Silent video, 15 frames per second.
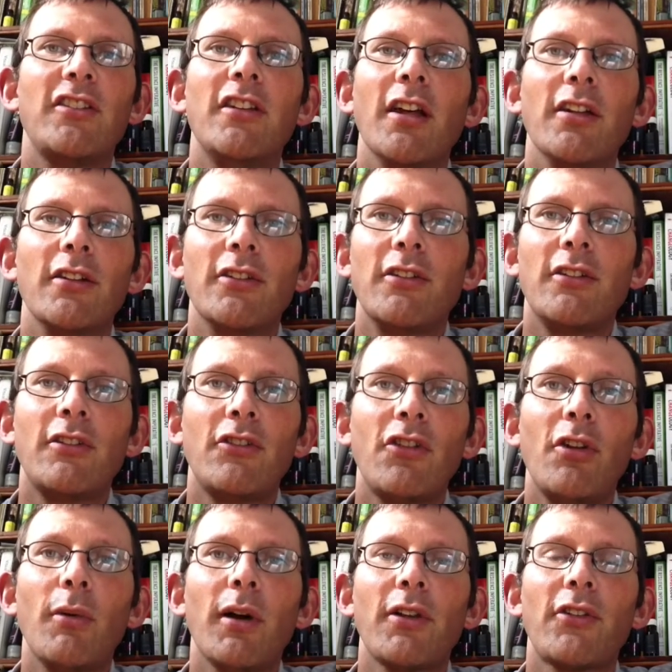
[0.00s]
done
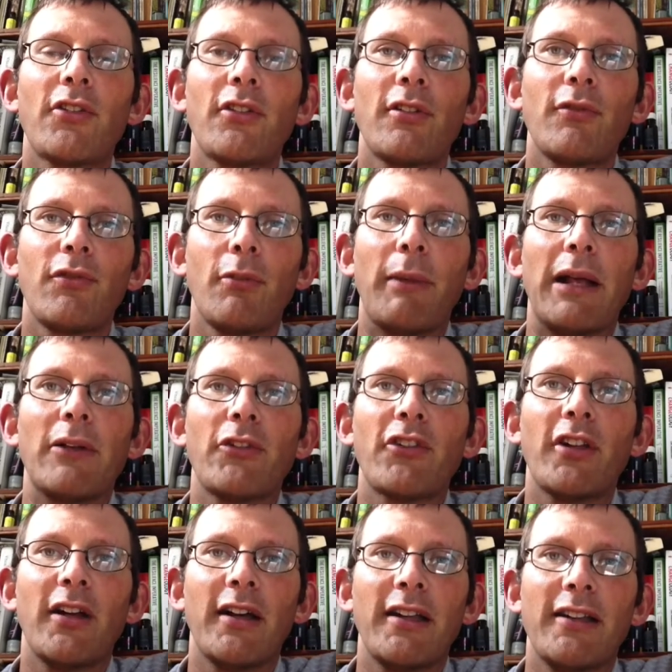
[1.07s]
to us from
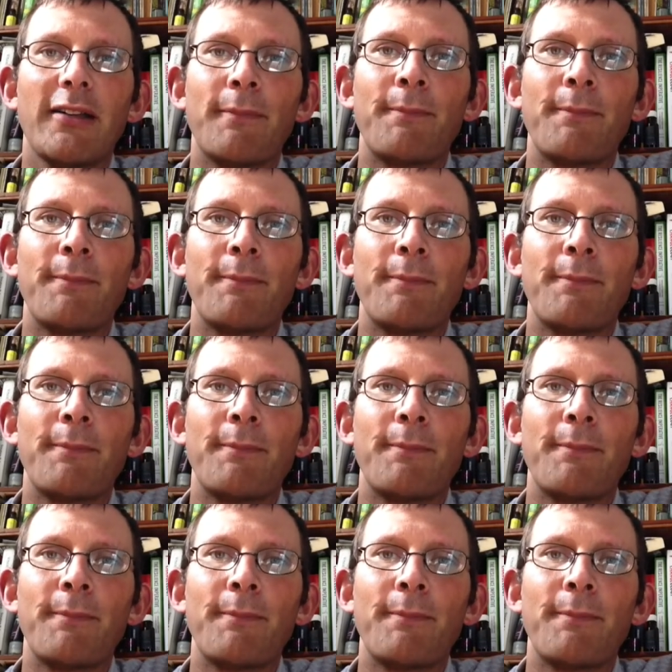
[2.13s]
outside.